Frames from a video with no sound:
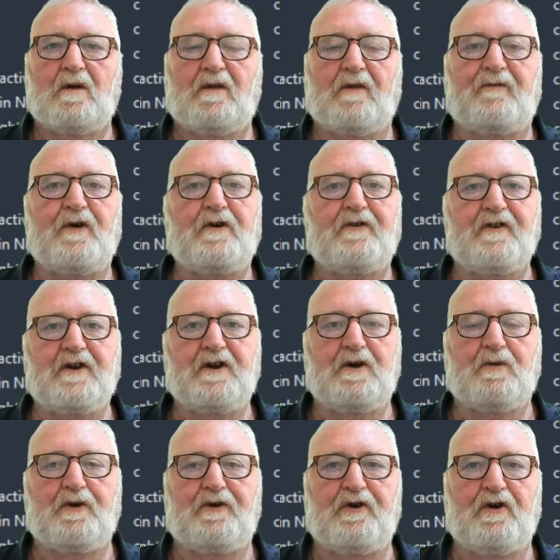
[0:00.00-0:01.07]
The first thing you
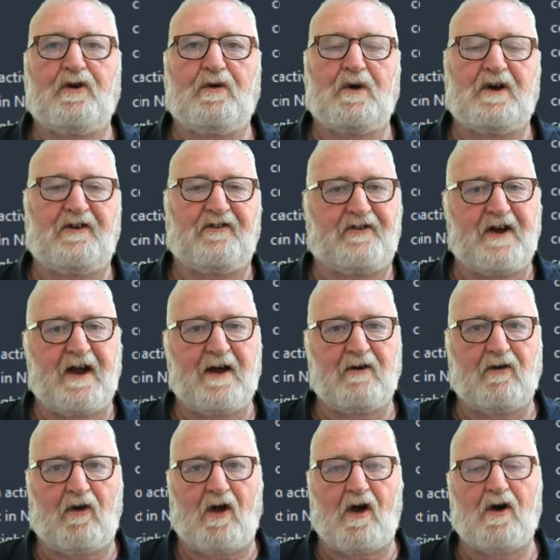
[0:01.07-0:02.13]
would do is
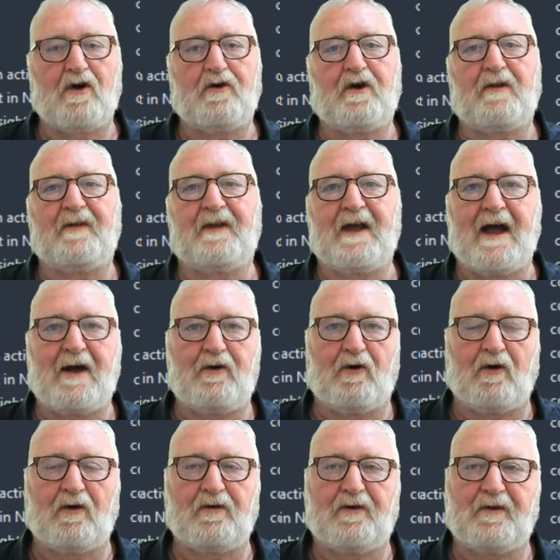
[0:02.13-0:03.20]
download the
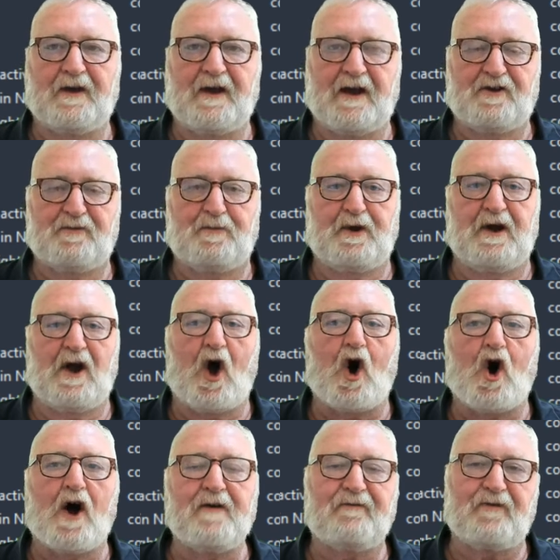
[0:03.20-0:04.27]
add-on, the
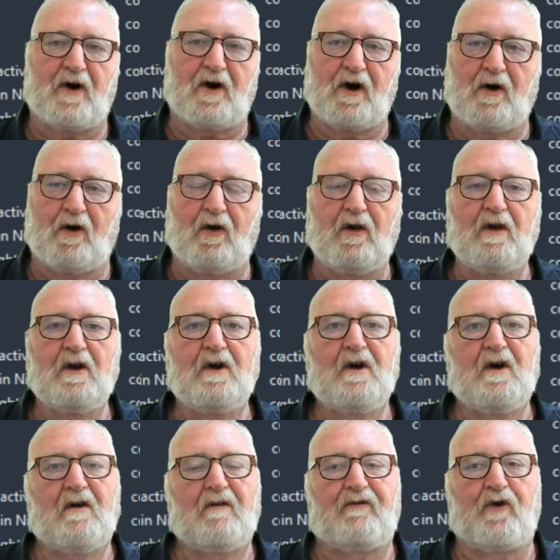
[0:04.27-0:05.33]
XPI file,
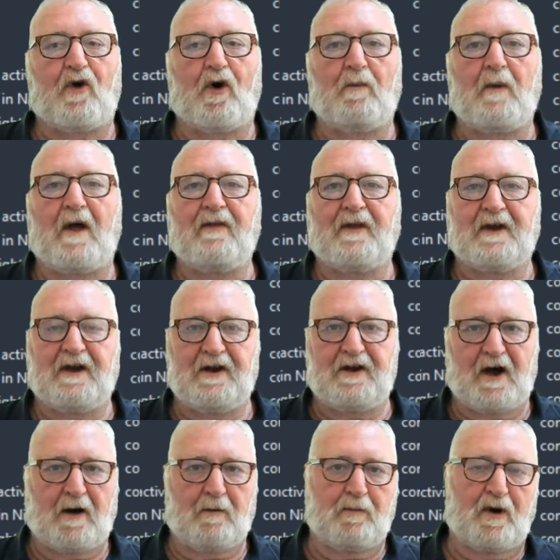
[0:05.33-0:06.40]
from the
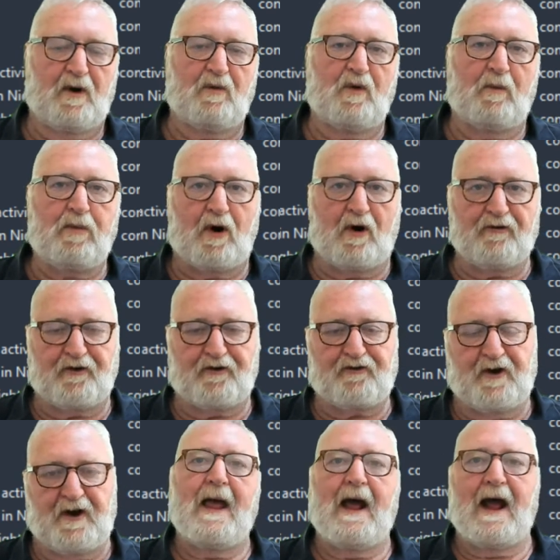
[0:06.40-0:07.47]
GitHub
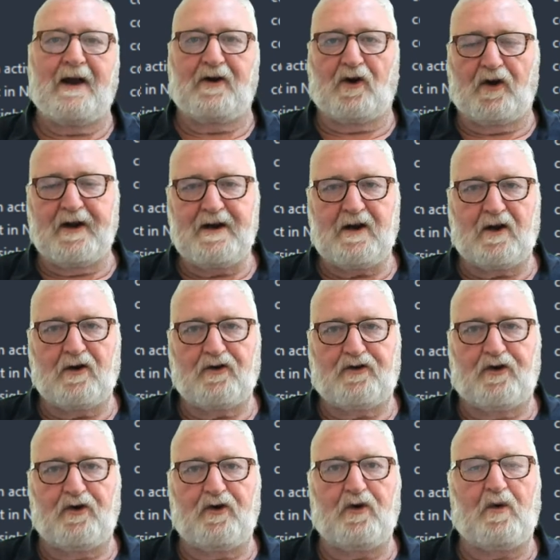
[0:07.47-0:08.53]
repository, and a link
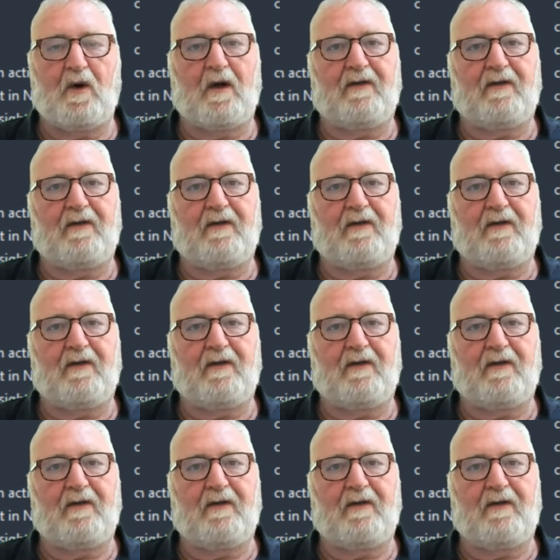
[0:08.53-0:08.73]
to